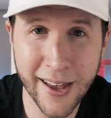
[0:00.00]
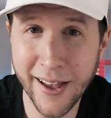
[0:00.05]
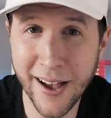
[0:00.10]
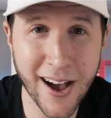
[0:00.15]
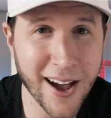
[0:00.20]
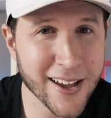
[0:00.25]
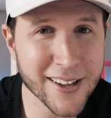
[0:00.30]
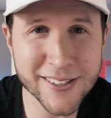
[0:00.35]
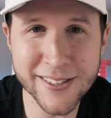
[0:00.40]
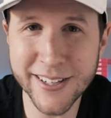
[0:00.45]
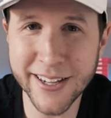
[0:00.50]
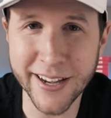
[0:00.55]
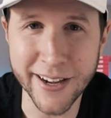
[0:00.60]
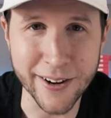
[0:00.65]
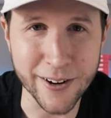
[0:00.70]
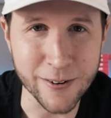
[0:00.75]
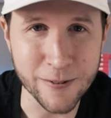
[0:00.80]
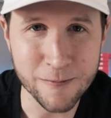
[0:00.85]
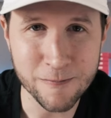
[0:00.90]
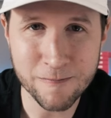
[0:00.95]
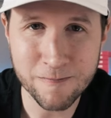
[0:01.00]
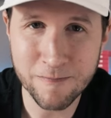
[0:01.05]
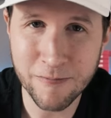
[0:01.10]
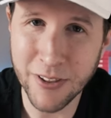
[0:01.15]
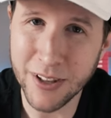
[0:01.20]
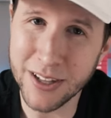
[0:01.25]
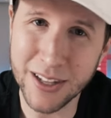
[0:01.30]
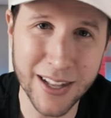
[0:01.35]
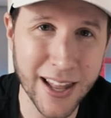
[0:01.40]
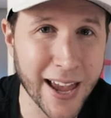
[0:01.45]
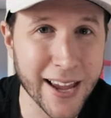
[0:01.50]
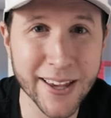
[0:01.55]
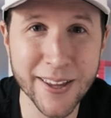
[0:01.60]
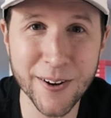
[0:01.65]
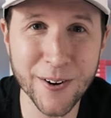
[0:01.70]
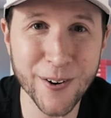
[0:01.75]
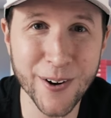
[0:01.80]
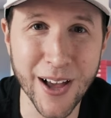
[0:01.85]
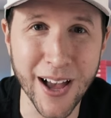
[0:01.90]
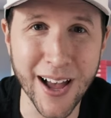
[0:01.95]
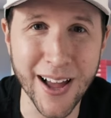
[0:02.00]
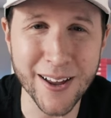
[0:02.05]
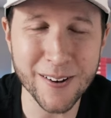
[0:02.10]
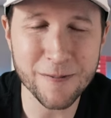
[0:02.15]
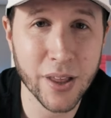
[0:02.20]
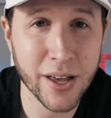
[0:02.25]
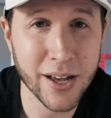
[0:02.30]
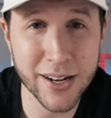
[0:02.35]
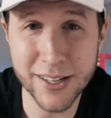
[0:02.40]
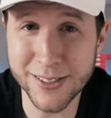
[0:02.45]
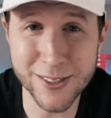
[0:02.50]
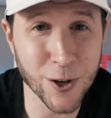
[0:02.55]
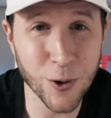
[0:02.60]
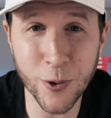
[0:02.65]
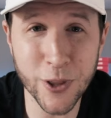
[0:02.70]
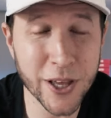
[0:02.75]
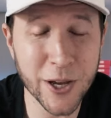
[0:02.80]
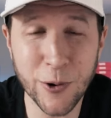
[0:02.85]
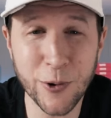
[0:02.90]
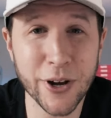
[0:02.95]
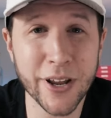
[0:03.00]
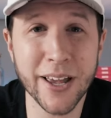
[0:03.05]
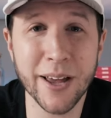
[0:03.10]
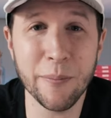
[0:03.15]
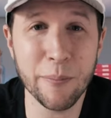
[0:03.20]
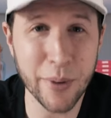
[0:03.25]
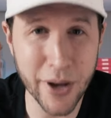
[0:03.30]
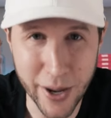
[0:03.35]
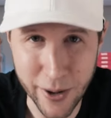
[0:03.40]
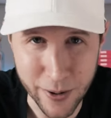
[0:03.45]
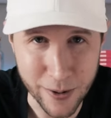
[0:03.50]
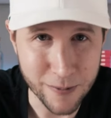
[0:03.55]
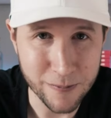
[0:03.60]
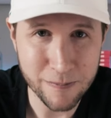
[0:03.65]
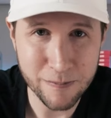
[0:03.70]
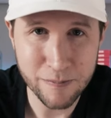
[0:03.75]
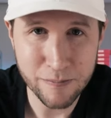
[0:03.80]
AI is here, like it or not. And it's only going to get better,